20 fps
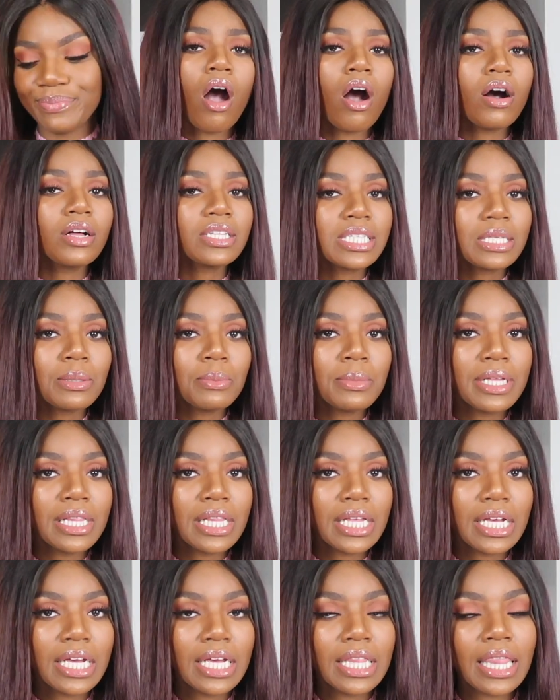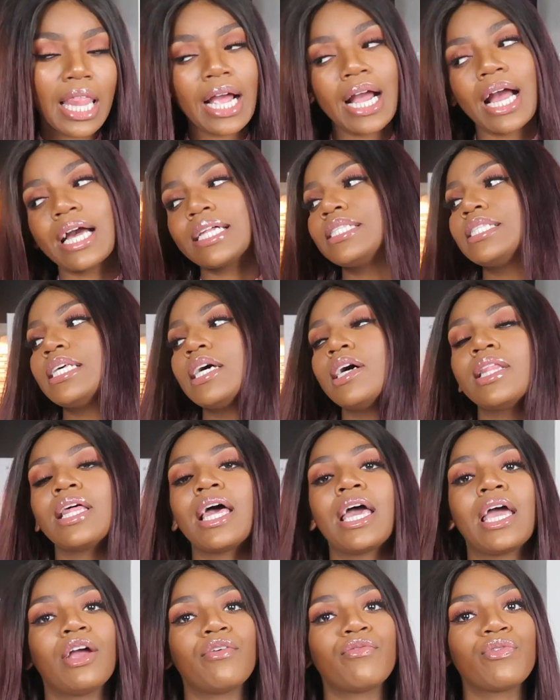Ultimately, like I tell
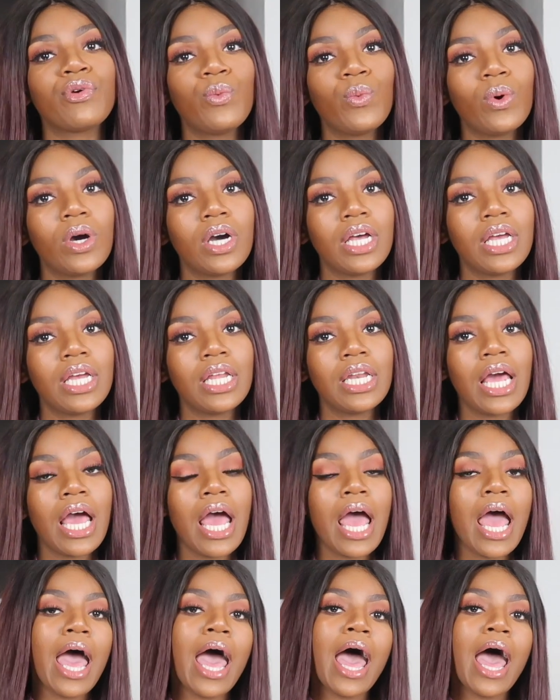everyone,